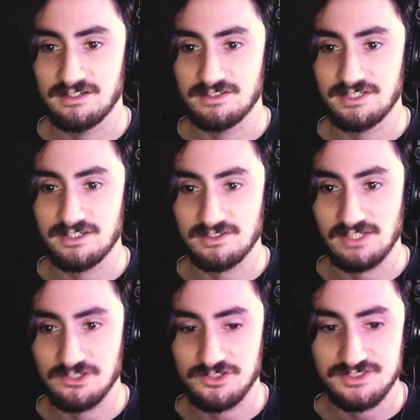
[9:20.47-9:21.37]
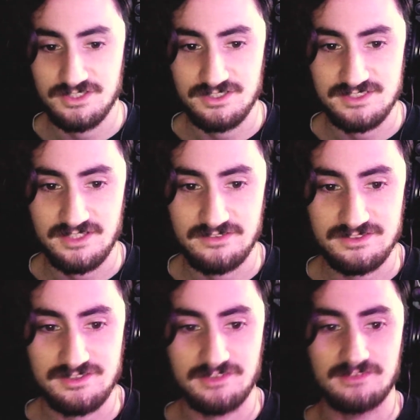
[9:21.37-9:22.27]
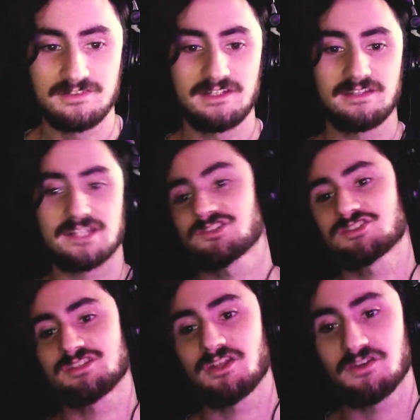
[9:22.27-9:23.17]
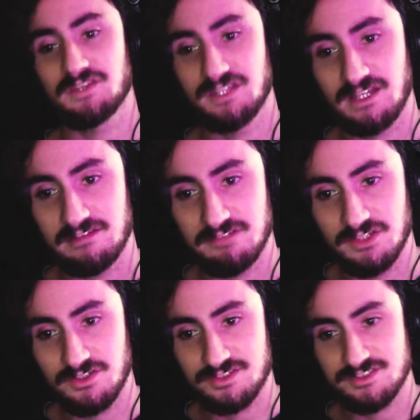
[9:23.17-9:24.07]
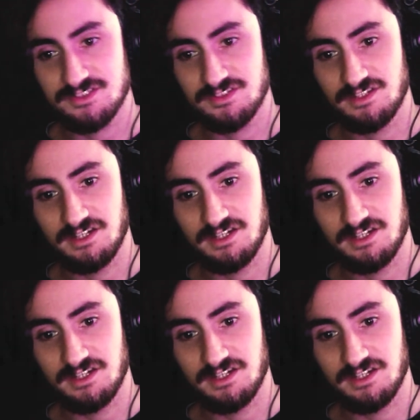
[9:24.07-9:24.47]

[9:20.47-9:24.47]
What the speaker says: like electricity sounds. So that's just another thing I've noticed.